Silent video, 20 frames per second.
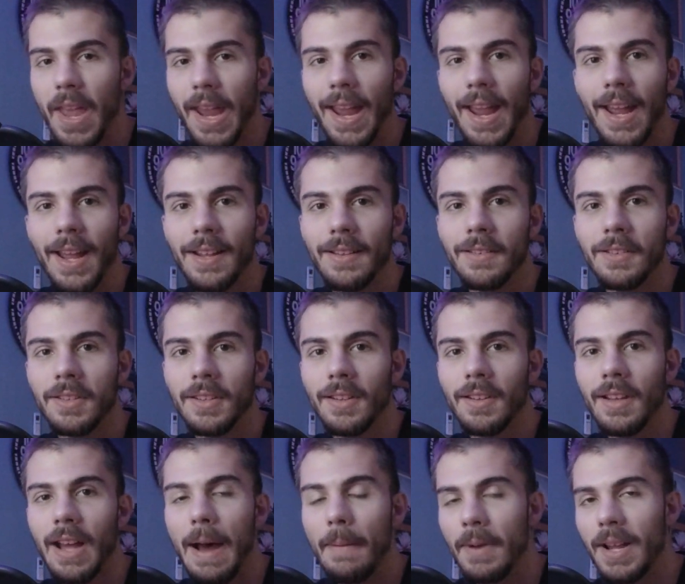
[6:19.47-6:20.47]
And
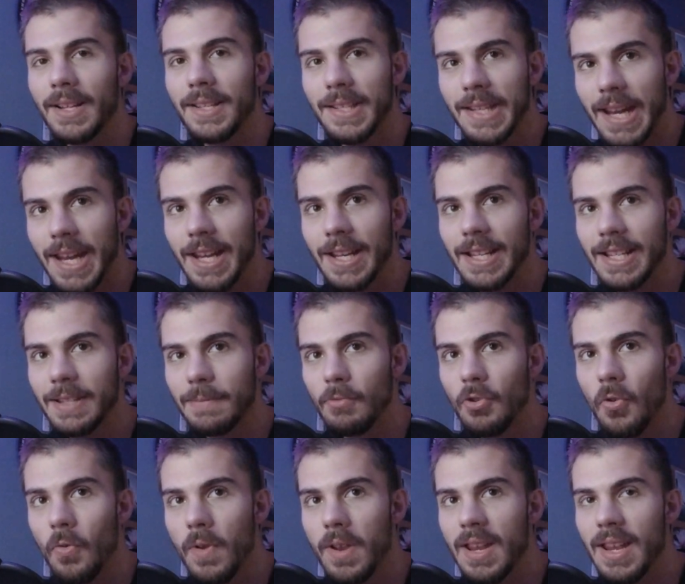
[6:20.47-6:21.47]
I'm not saying this
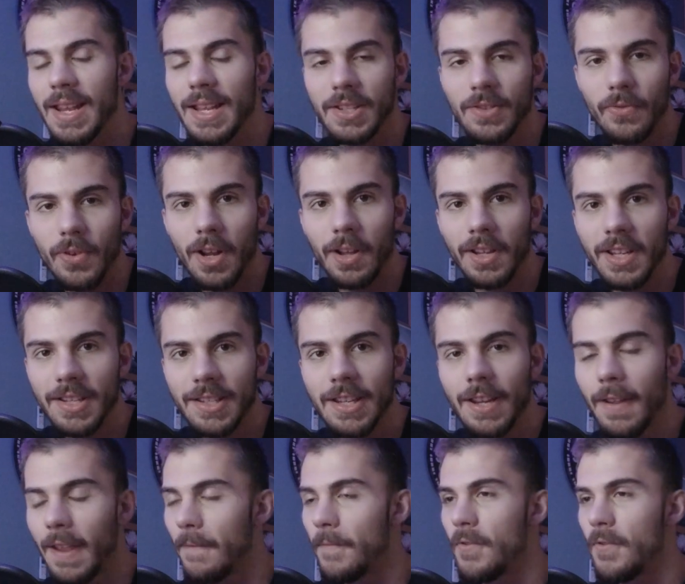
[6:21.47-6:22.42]
movie is realistic.